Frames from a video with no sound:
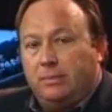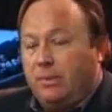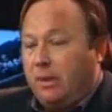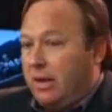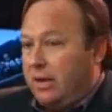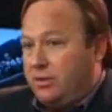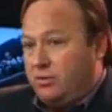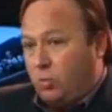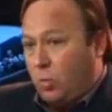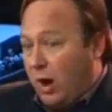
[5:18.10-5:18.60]

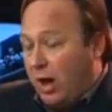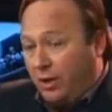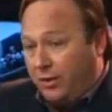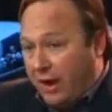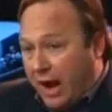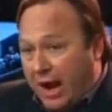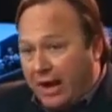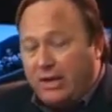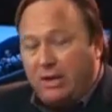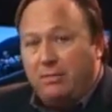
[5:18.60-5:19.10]
mean, it's
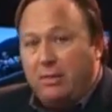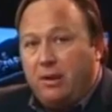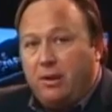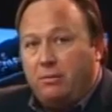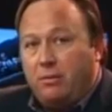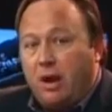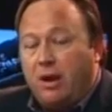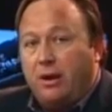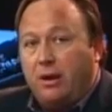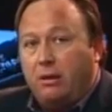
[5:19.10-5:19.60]
well
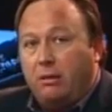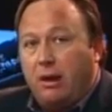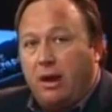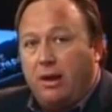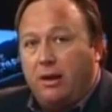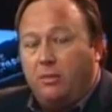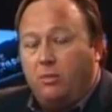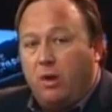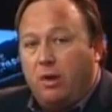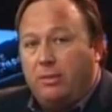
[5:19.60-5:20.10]
documented running
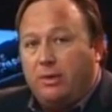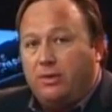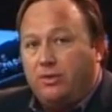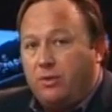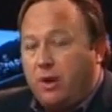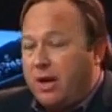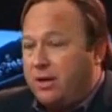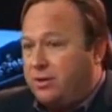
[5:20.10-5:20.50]
around in women's